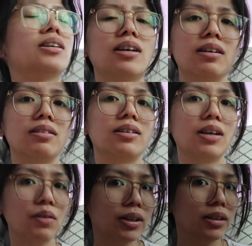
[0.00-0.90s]
Is that is
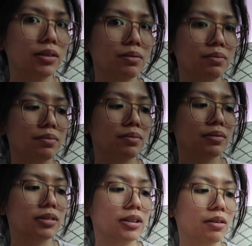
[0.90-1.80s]
that what they do?
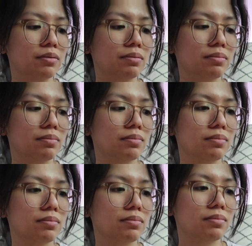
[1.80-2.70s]
Is that
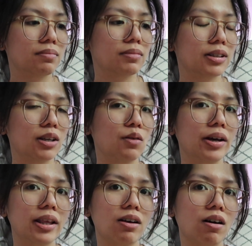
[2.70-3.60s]
is that
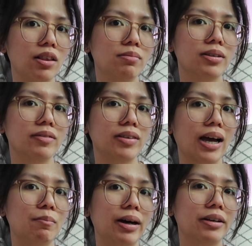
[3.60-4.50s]
why they call themselves
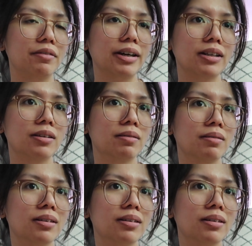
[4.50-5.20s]
I buy direct?